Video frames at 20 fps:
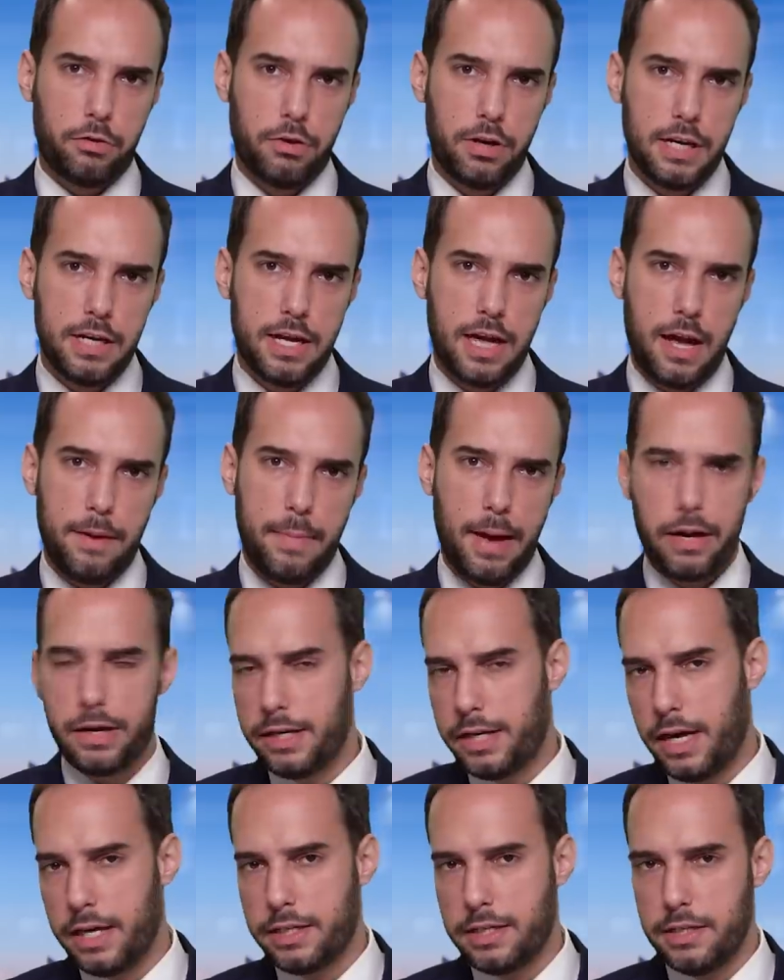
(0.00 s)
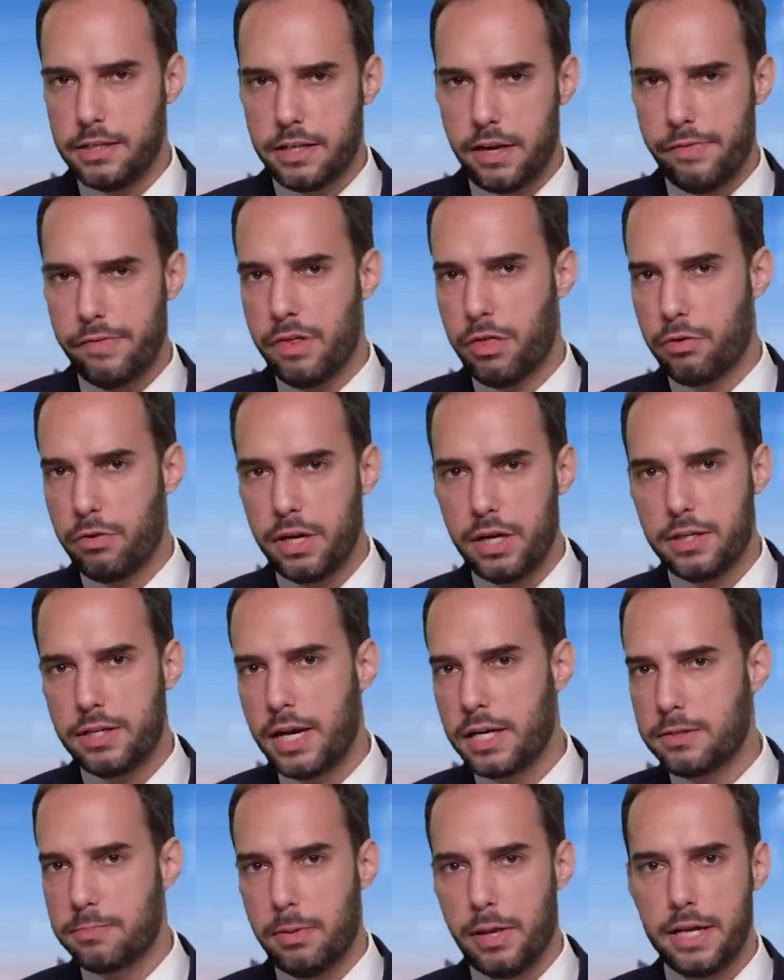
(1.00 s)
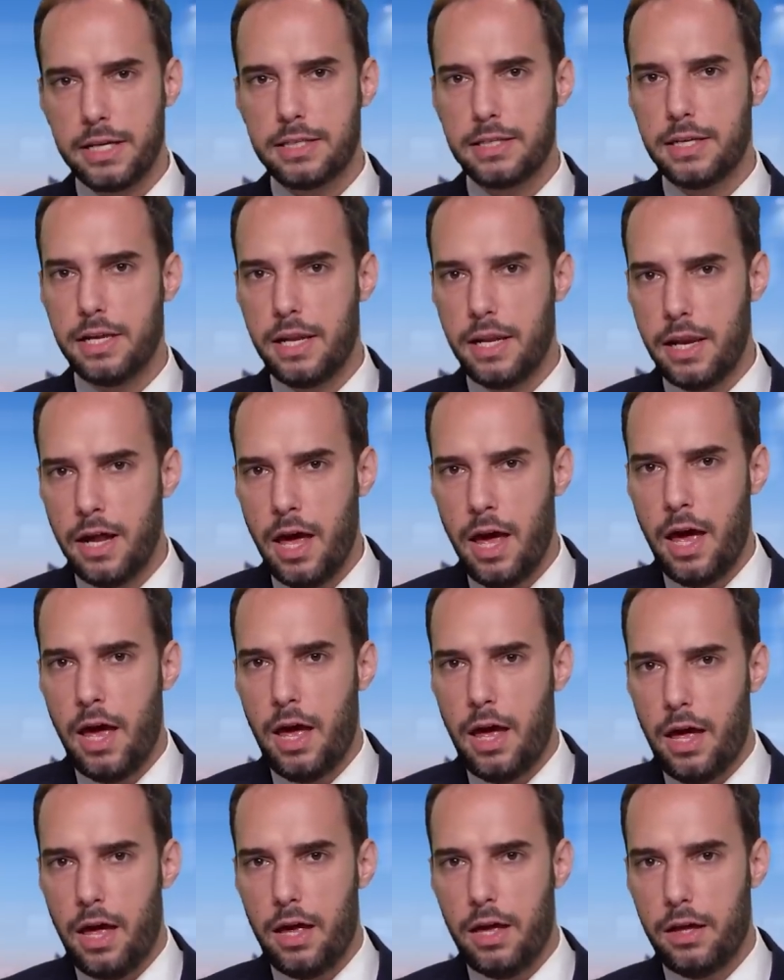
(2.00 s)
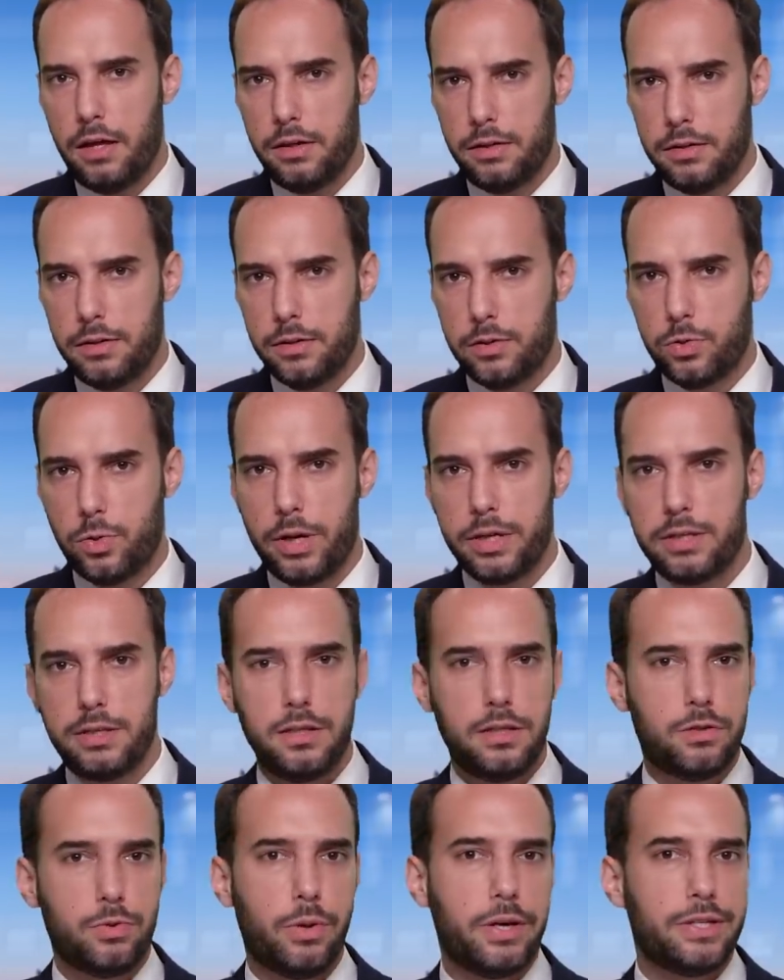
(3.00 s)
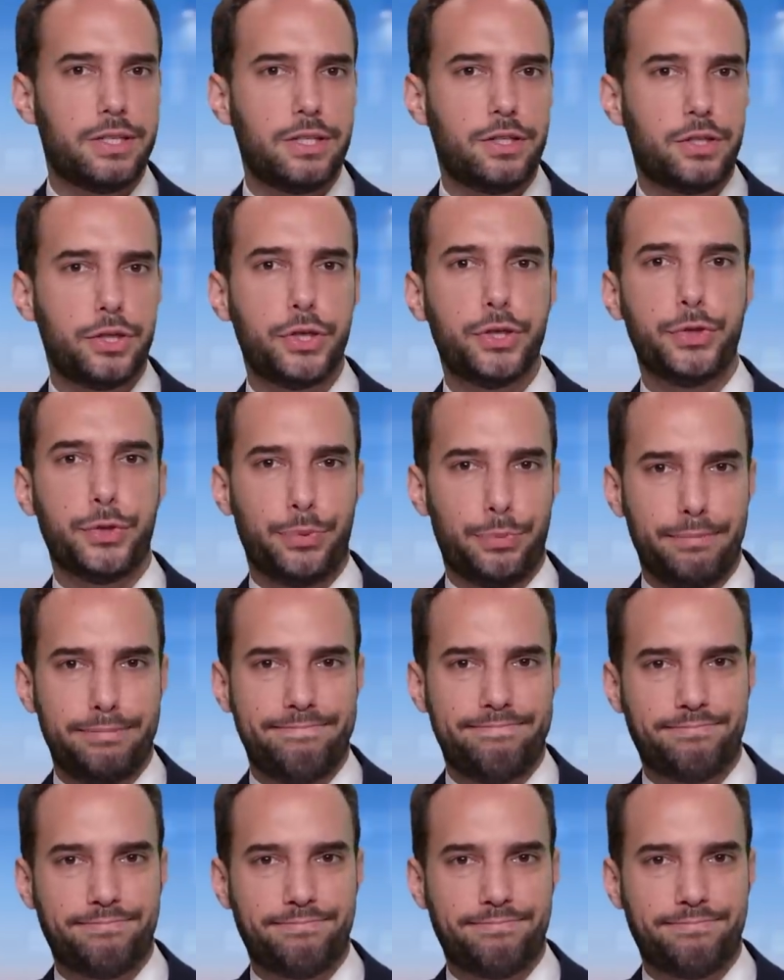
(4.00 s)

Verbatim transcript: Green came out in 1973 and takes place in 2022.